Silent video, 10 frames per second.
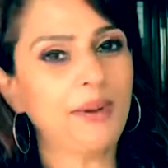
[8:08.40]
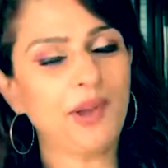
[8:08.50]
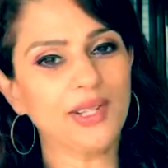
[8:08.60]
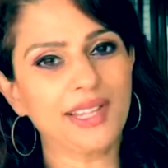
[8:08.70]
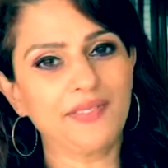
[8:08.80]

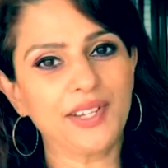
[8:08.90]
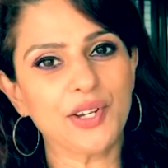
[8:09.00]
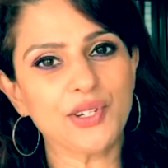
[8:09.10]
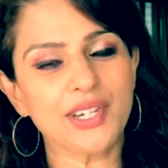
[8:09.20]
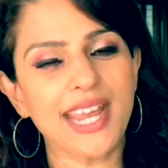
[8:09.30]
me on this
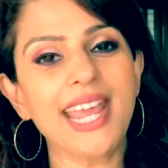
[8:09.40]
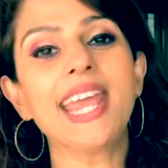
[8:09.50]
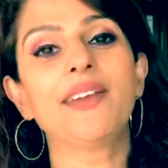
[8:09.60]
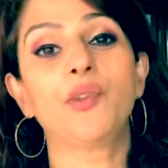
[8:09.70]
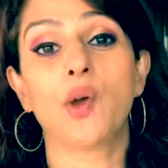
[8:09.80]
video
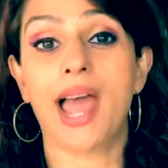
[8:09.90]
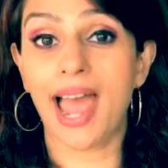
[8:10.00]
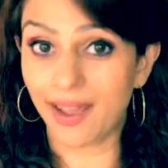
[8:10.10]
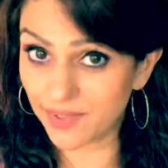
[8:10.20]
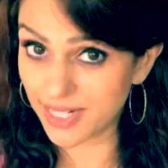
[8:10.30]
today. If you
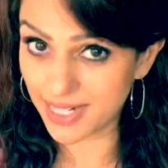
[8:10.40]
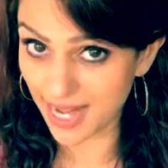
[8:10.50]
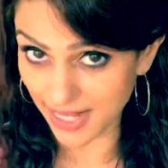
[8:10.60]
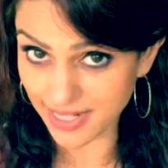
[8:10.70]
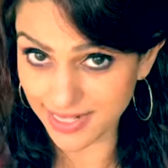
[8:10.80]
haven't
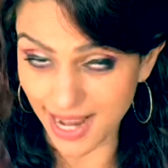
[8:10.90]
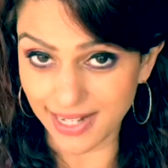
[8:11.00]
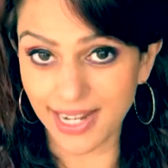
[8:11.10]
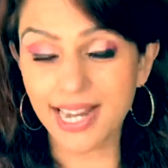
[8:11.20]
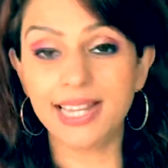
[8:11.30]
yet
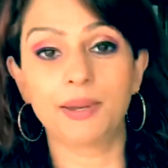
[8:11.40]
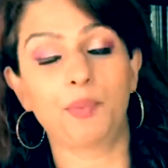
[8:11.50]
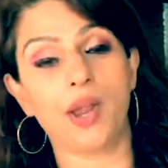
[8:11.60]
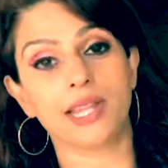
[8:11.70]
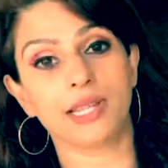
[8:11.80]
done it,
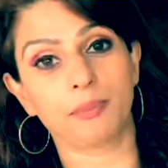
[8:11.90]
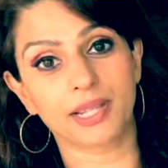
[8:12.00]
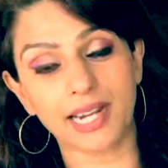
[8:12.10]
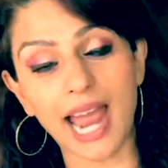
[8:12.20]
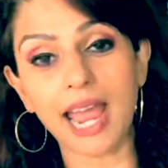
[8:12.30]
press
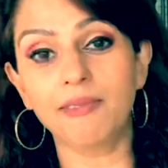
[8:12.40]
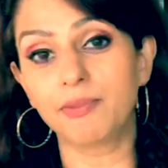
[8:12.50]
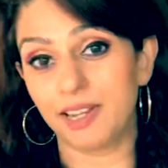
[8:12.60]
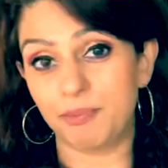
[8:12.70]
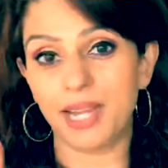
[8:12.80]

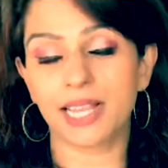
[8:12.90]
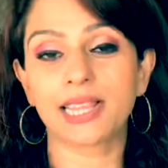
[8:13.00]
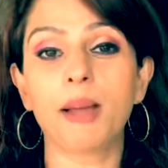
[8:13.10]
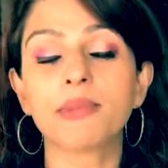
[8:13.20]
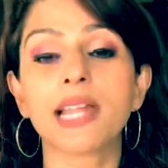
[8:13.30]
subscribe, give me a
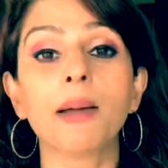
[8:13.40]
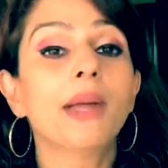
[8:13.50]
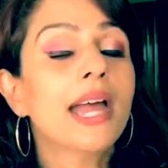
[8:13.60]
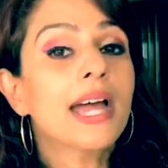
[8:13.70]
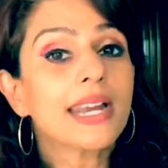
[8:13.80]
thumbs up,
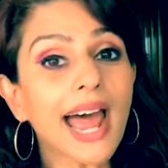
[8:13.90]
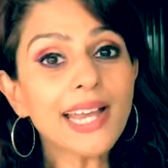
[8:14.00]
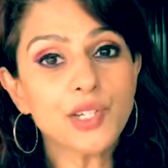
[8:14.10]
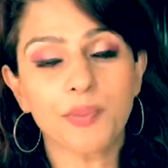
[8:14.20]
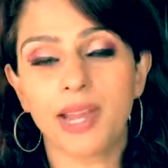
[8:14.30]

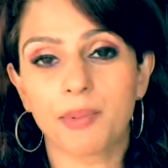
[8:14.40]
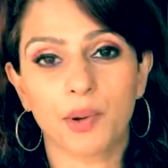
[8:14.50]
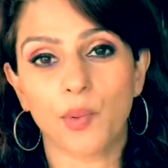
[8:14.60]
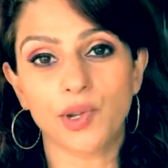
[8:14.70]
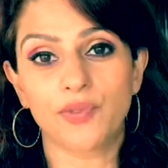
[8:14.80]
write to me
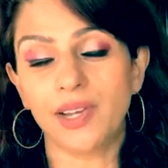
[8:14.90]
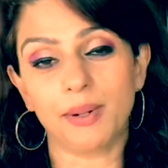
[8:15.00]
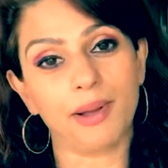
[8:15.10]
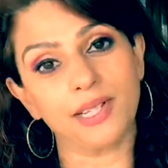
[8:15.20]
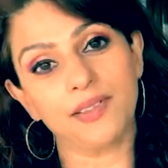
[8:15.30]
about what you feel
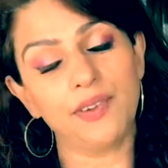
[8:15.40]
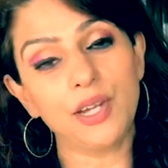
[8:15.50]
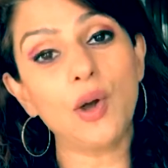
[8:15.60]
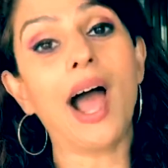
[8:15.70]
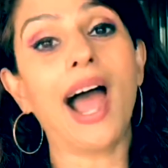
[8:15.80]
about this
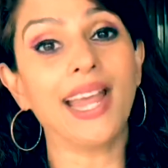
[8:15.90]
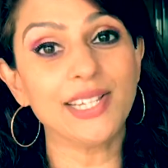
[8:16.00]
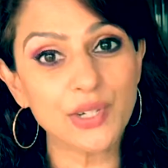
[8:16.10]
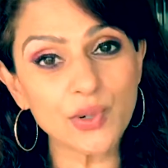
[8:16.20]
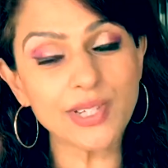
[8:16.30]
video. I
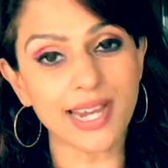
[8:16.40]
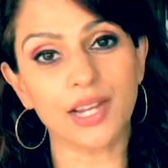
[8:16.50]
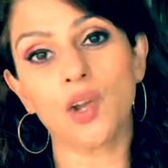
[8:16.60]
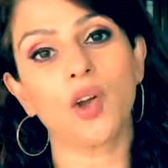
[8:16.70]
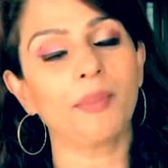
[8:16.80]
do
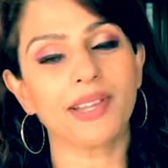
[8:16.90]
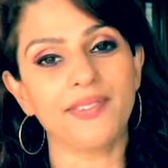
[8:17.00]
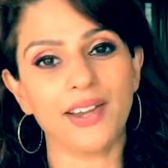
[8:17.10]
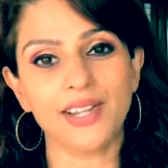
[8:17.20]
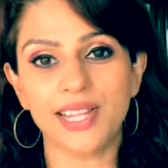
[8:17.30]
take your comments
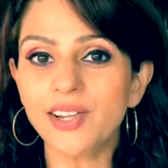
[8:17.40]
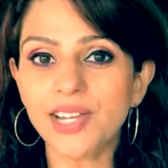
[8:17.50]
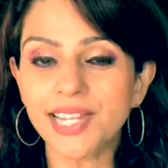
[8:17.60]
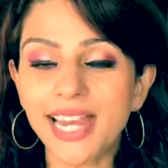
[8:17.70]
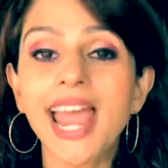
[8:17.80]
very
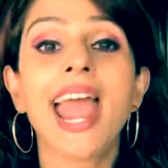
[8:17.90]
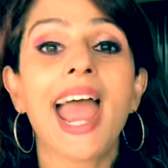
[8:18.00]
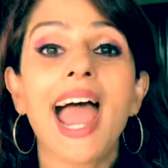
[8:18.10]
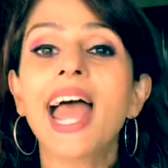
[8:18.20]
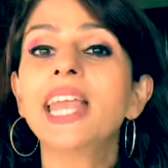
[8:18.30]
seriously,
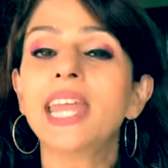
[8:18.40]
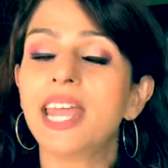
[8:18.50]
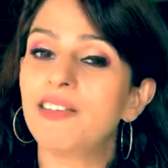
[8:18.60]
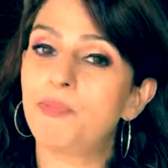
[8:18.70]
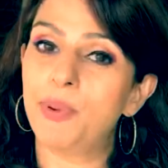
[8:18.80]

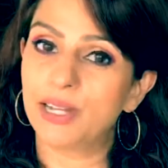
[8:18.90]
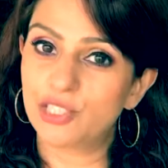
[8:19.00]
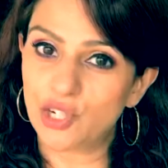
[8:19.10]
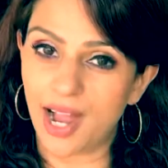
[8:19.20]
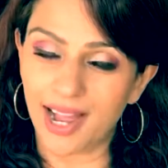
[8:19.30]
and if
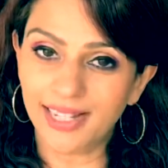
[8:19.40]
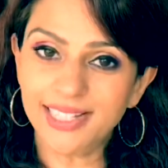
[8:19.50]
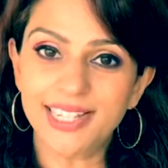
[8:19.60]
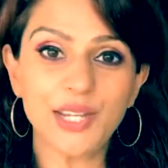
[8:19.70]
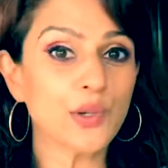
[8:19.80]

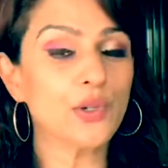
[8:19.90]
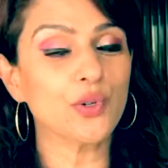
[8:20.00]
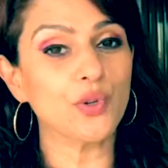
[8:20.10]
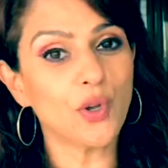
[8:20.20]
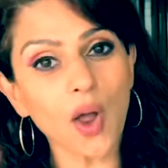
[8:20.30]
perchance you
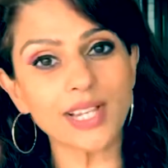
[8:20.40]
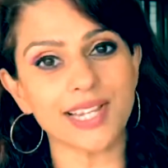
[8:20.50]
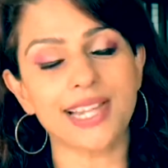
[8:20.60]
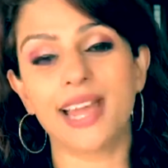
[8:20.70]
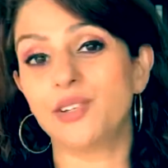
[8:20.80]
do not
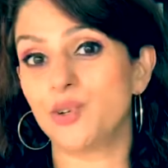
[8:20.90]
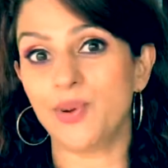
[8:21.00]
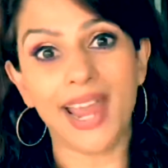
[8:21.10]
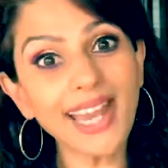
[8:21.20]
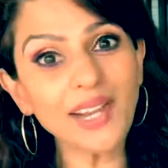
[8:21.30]
decide to do
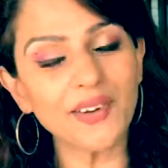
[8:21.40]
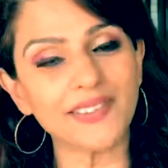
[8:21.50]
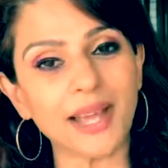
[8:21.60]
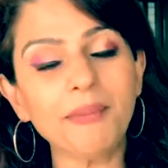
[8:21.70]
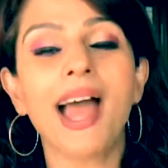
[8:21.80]
any
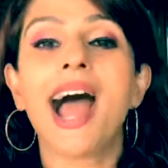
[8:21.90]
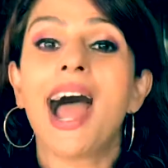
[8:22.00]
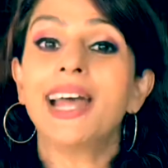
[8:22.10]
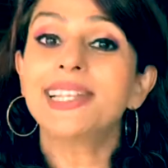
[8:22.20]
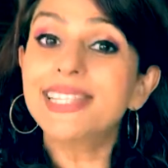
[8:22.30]
of them,
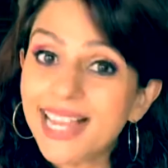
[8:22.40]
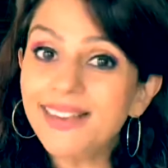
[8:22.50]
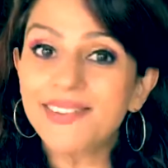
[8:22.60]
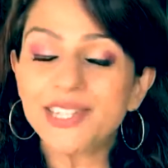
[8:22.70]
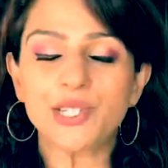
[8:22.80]
I
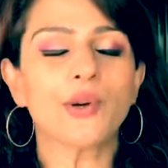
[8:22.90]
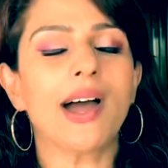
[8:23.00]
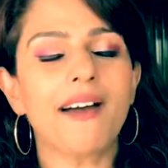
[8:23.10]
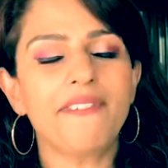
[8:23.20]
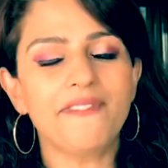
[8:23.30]
still wish you
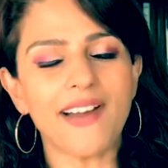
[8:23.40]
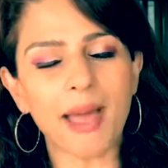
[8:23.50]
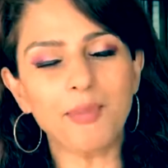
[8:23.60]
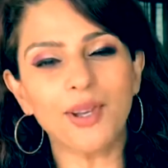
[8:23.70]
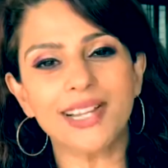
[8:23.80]
a
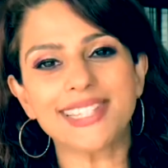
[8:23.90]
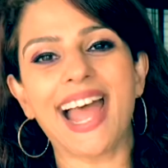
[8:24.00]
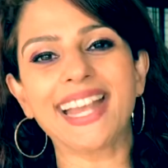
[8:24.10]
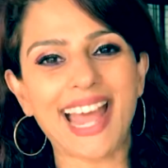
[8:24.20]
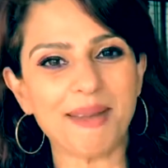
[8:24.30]
fabulous
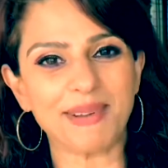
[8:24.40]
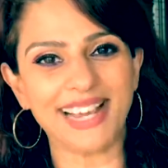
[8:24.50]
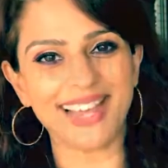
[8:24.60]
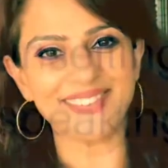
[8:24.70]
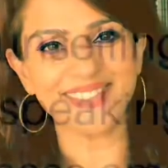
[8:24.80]
and happy life.